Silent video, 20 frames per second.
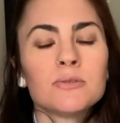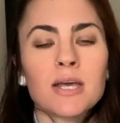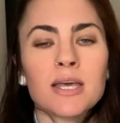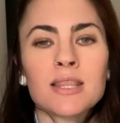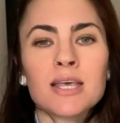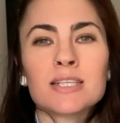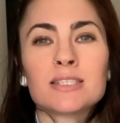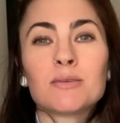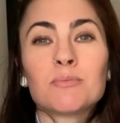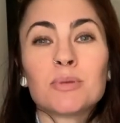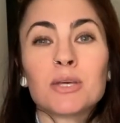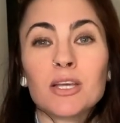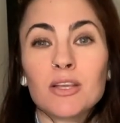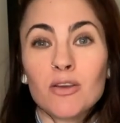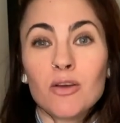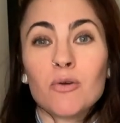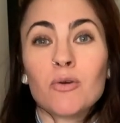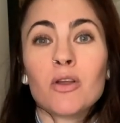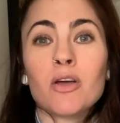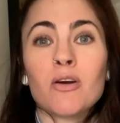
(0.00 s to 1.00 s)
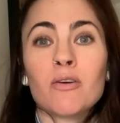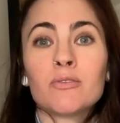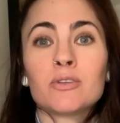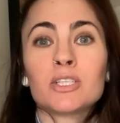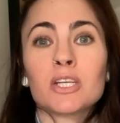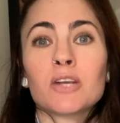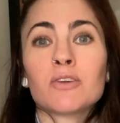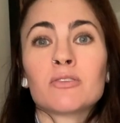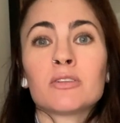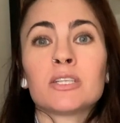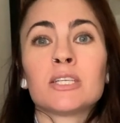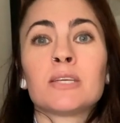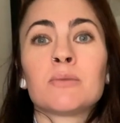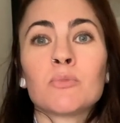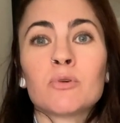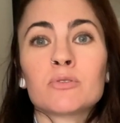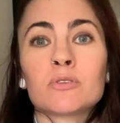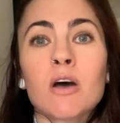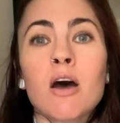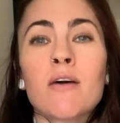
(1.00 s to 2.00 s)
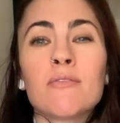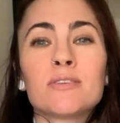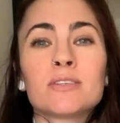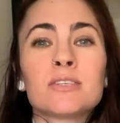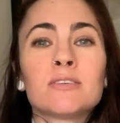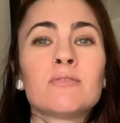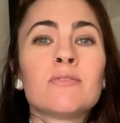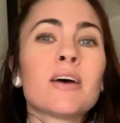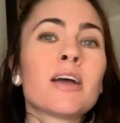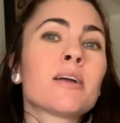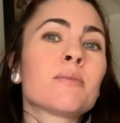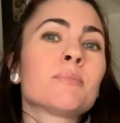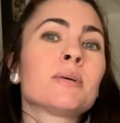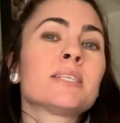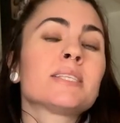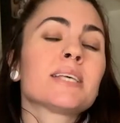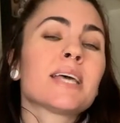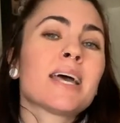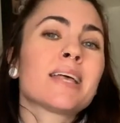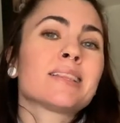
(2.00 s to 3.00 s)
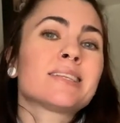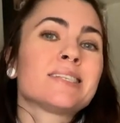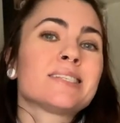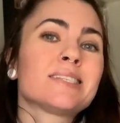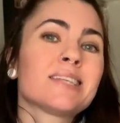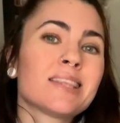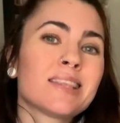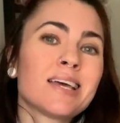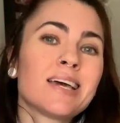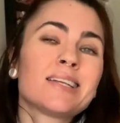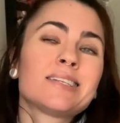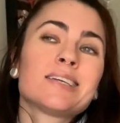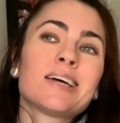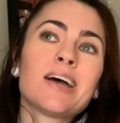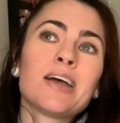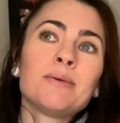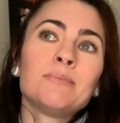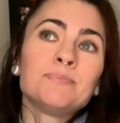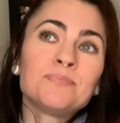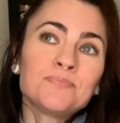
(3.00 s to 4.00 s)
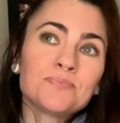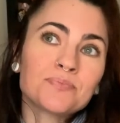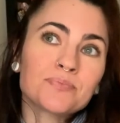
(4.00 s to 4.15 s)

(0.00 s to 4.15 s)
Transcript: And that's a big no-no generally in most office environments, at least at that time.